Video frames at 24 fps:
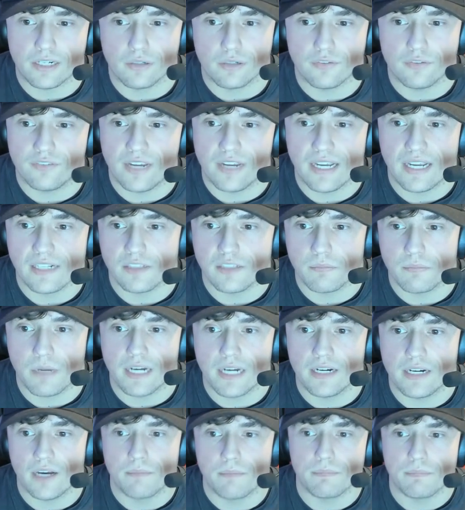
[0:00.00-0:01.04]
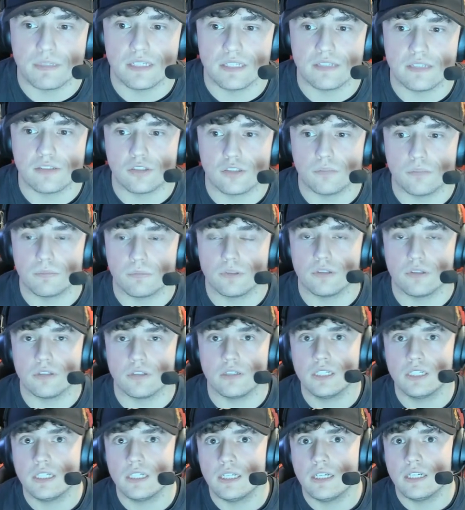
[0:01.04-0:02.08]
fans might not be
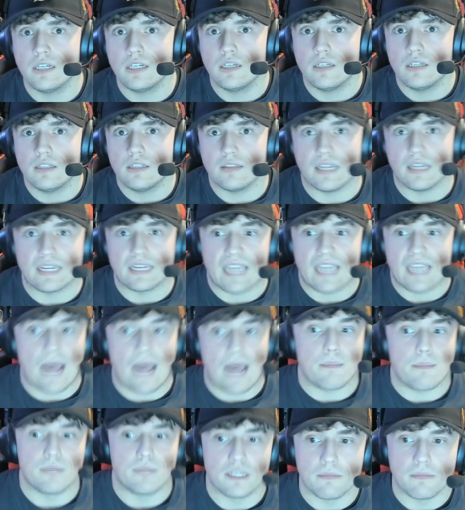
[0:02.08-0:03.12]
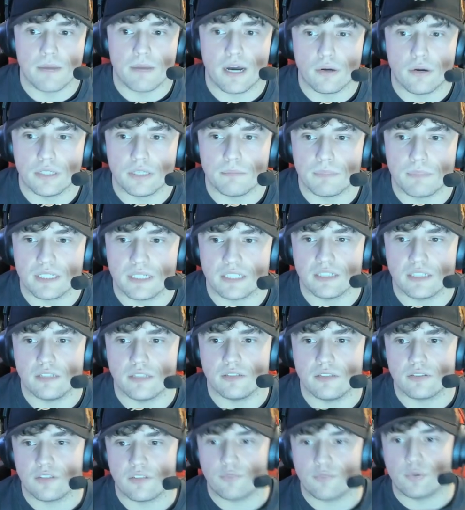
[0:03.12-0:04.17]
super like happy about it,
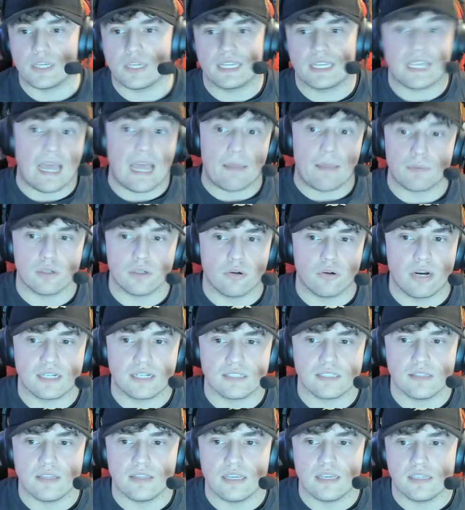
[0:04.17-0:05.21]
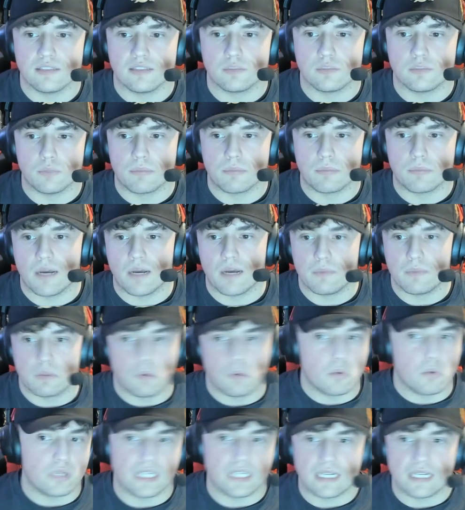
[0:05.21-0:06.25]
because if we get a Captain Rex in this, we probably
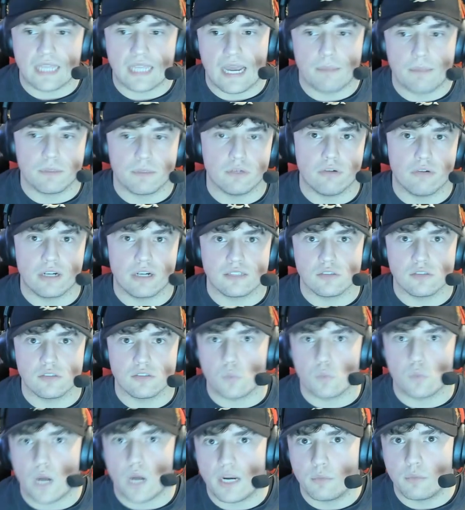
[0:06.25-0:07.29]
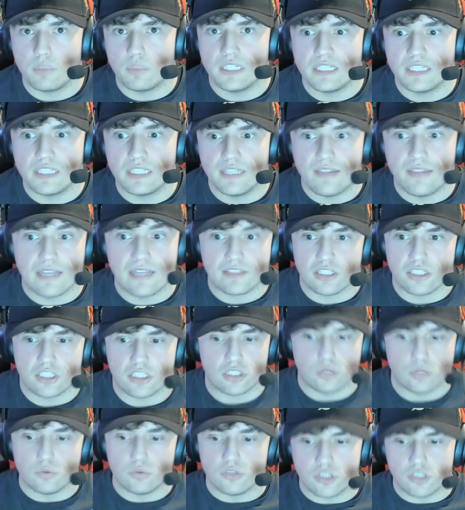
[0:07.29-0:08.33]
won't get Captain Rex's Y-Wing, and that's a
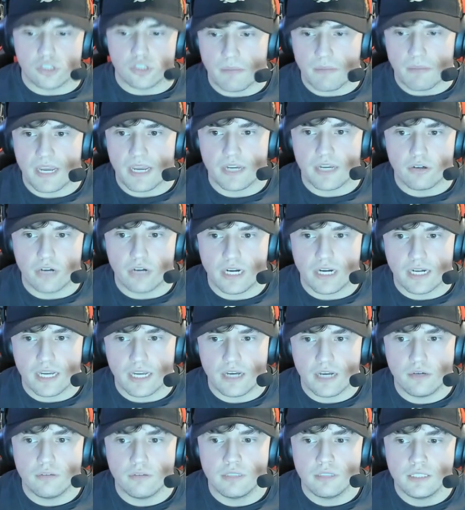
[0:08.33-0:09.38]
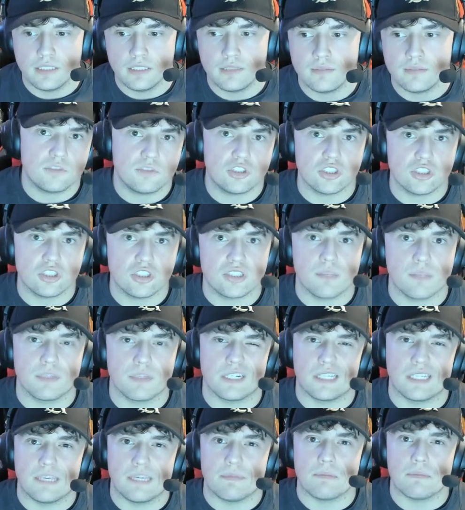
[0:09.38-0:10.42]
huge demand right now. Just something
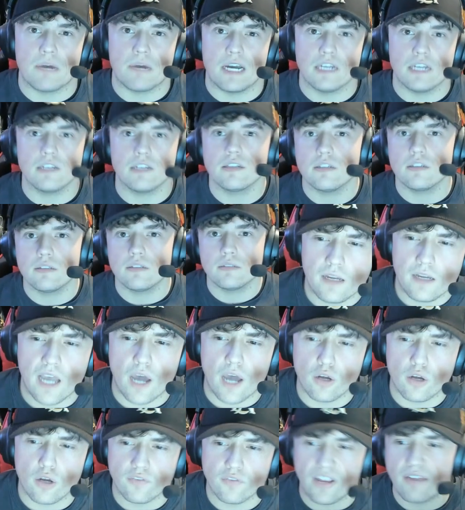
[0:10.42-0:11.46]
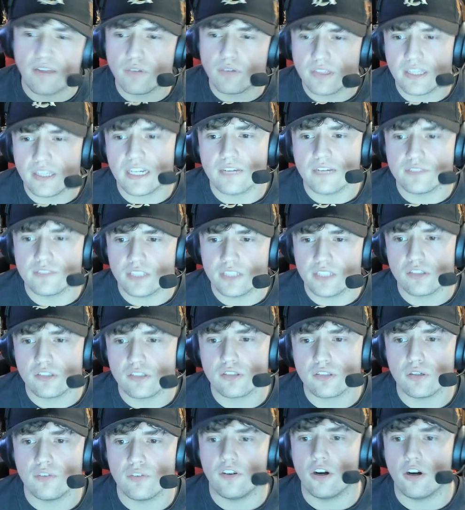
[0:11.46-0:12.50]
to keep in mind. Out of everything I've said
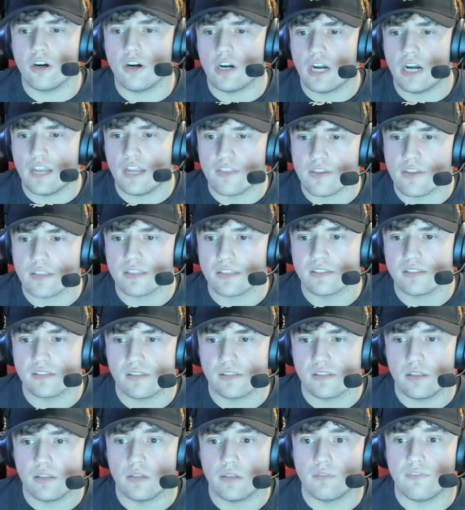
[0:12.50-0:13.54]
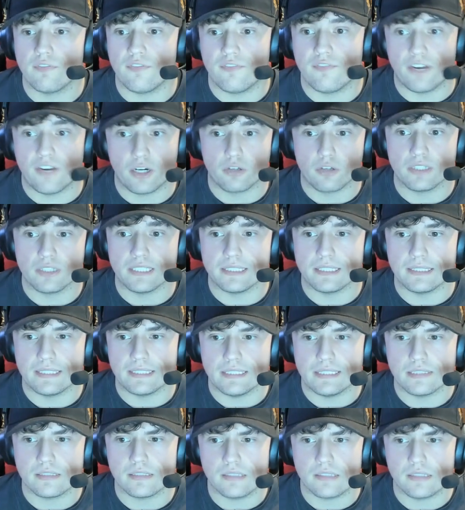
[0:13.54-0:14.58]
so far, I think this is the very
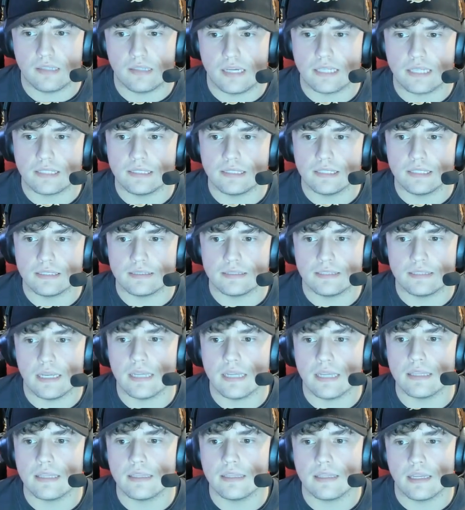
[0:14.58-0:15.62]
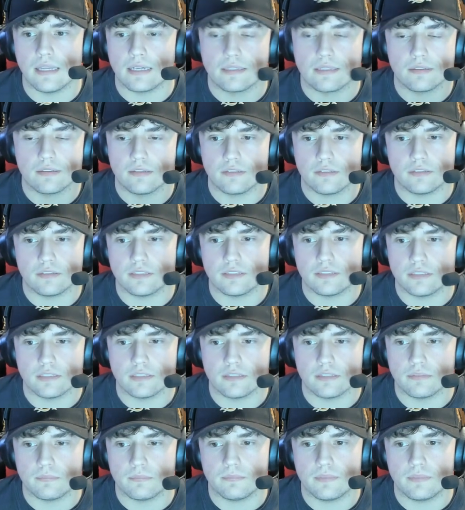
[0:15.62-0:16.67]
least likely to say
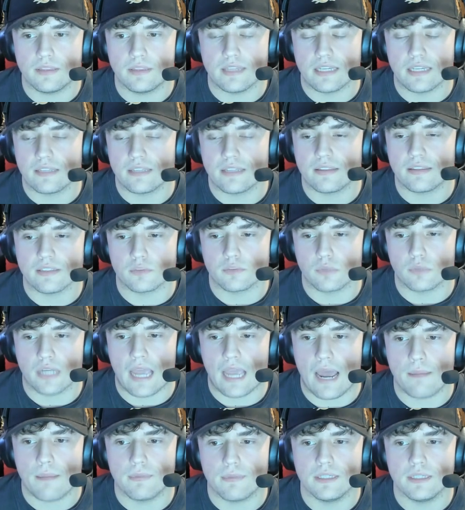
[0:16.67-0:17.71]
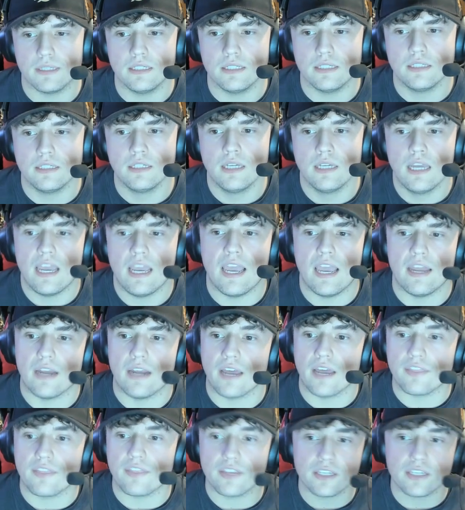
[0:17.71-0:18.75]
to think this would happen. And
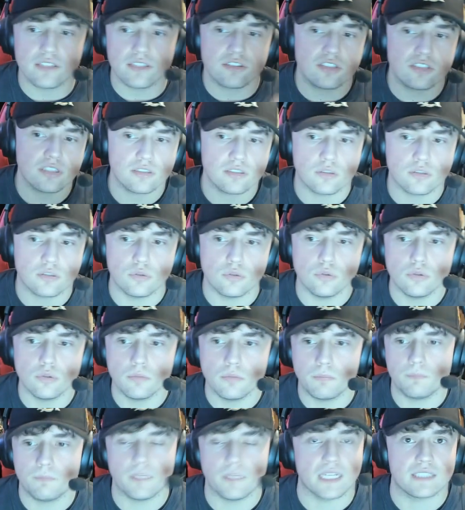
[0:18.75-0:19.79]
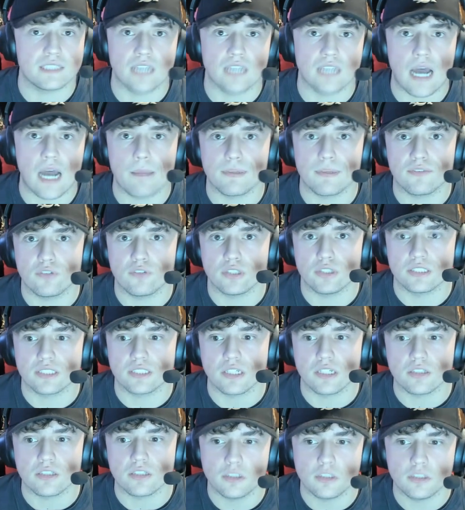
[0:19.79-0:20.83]
I think it's just a cool like topic for
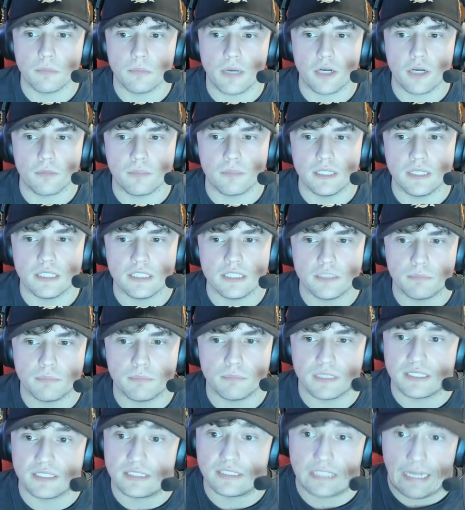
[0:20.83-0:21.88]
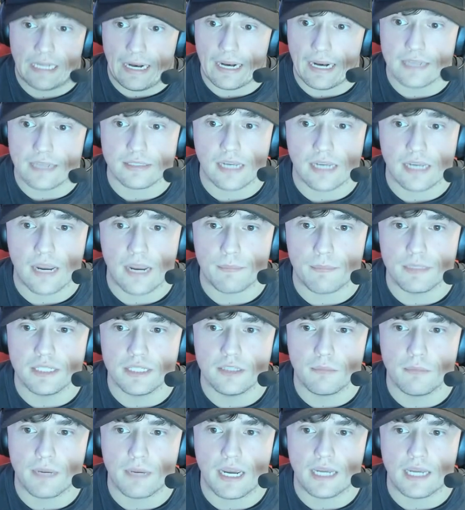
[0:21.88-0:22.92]
discussion in my opinion, because it has happened in
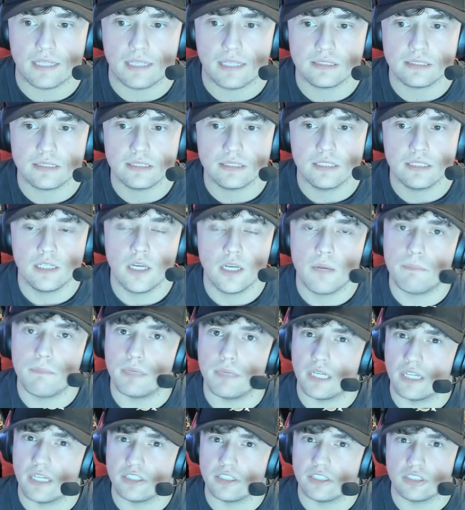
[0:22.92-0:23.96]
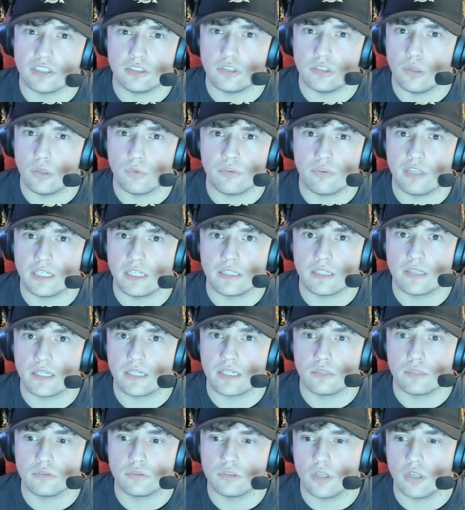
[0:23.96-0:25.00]
the past, but I just don't think
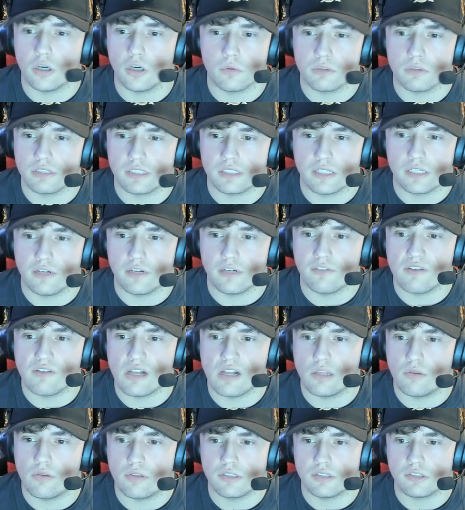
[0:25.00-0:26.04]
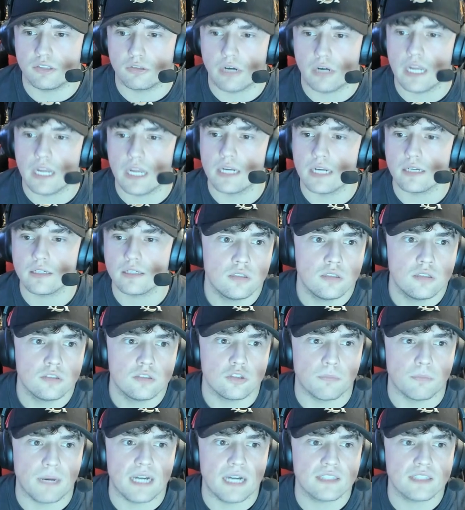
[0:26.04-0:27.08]
LEGO Star Wars is going to follow this trend.
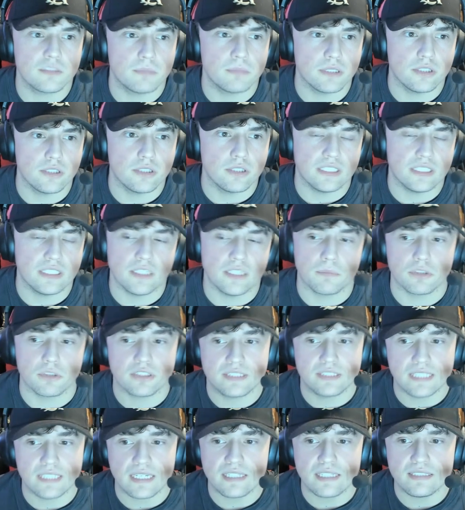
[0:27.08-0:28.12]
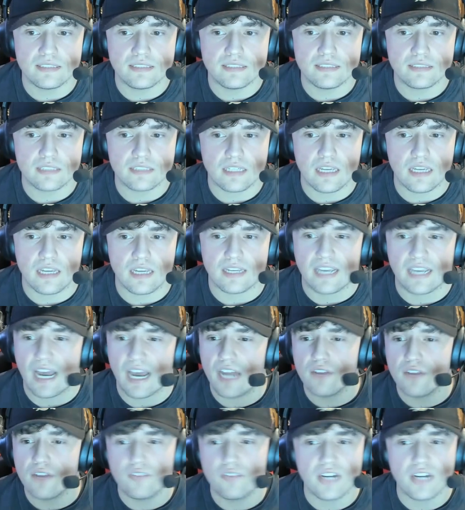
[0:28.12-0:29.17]
So possibility number 6,
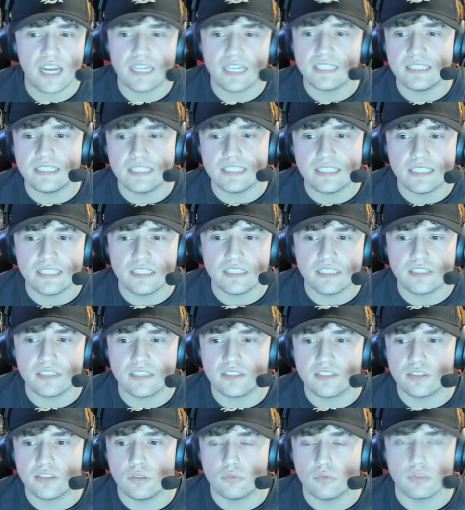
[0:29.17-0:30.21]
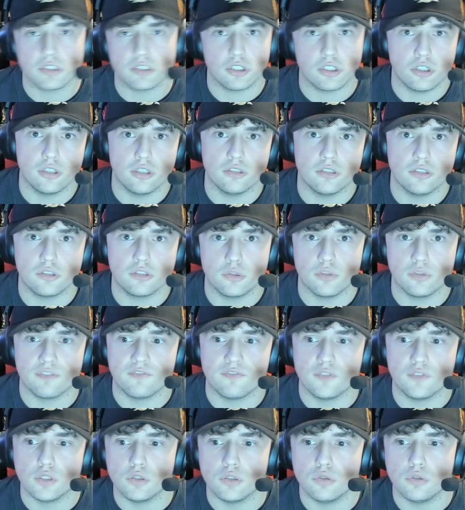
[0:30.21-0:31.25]
kind of an idea to return to a
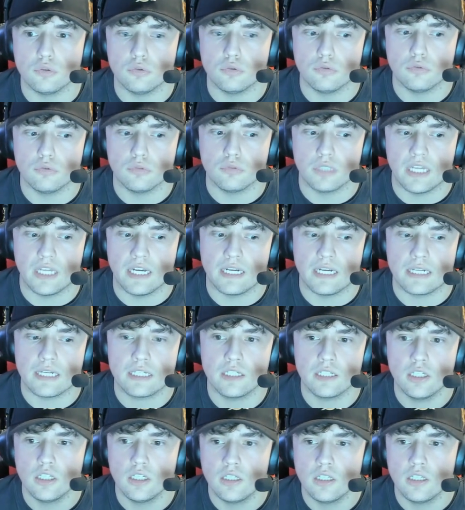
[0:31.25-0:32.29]
few like